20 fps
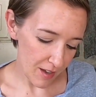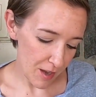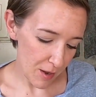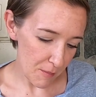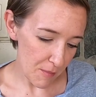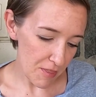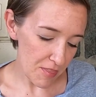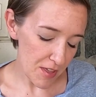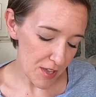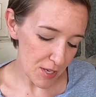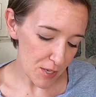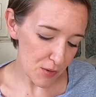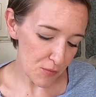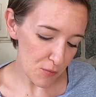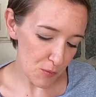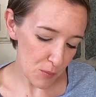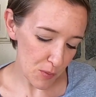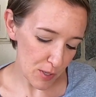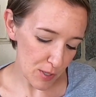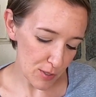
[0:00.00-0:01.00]
Um, thank you
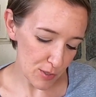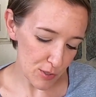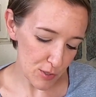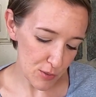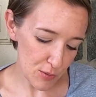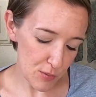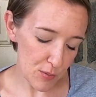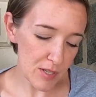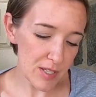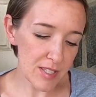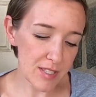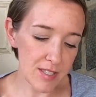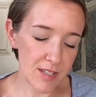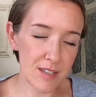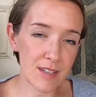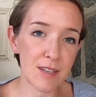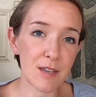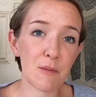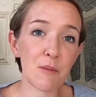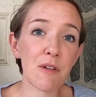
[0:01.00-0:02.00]
for what you do,
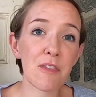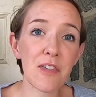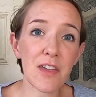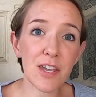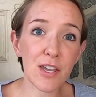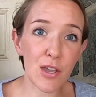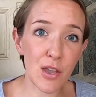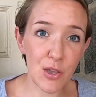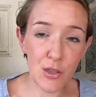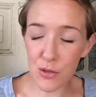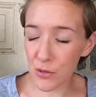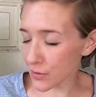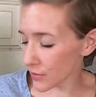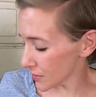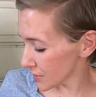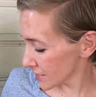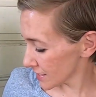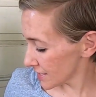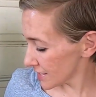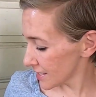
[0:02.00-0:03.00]
Cindy. Well, thank you,
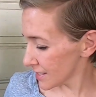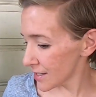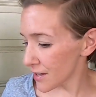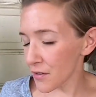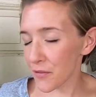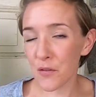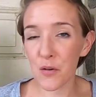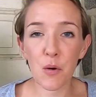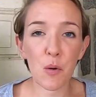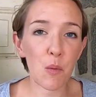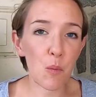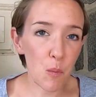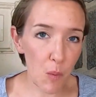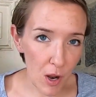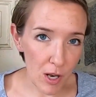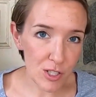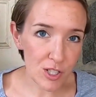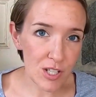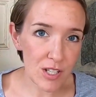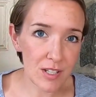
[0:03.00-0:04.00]
Cindy, for
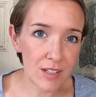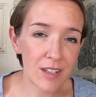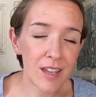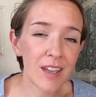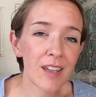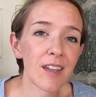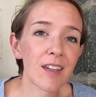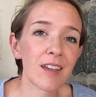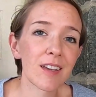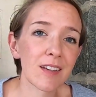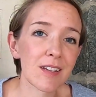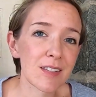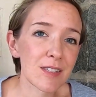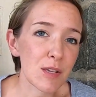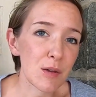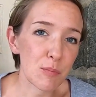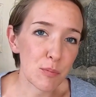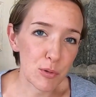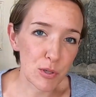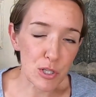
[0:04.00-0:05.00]
watching. It is
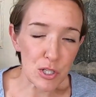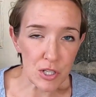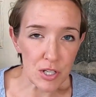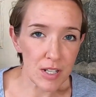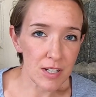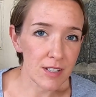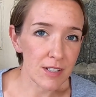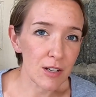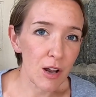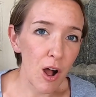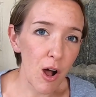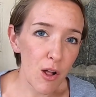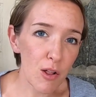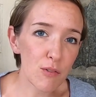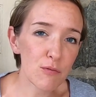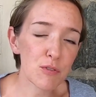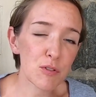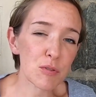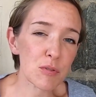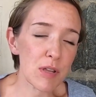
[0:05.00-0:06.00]
appreciated. All
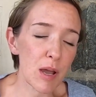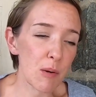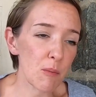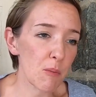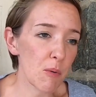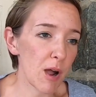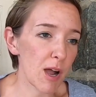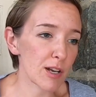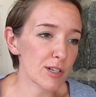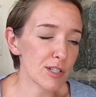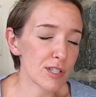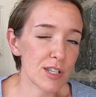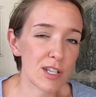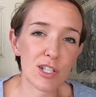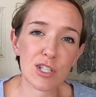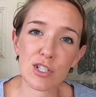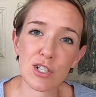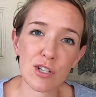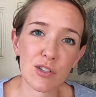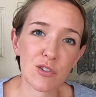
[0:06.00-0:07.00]
of you that watch,
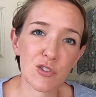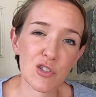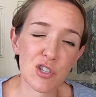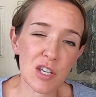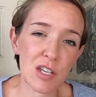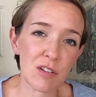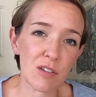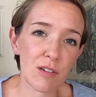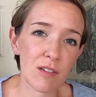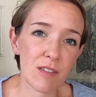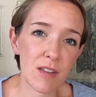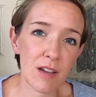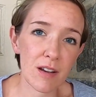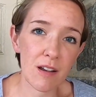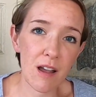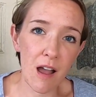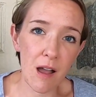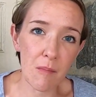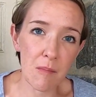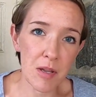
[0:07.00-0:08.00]
that share the channel,
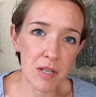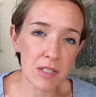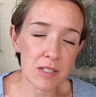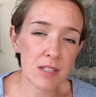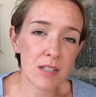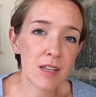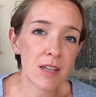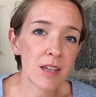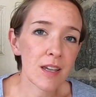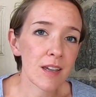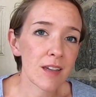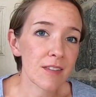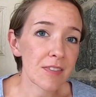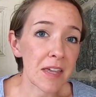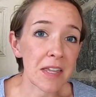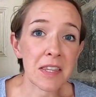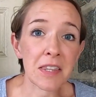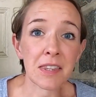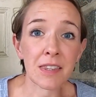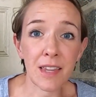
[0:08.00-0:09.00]
that comment,
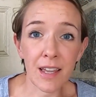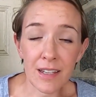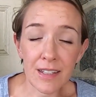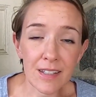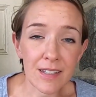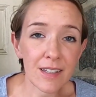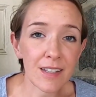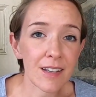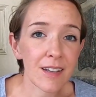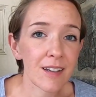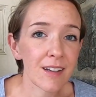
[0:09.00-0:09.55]
that like,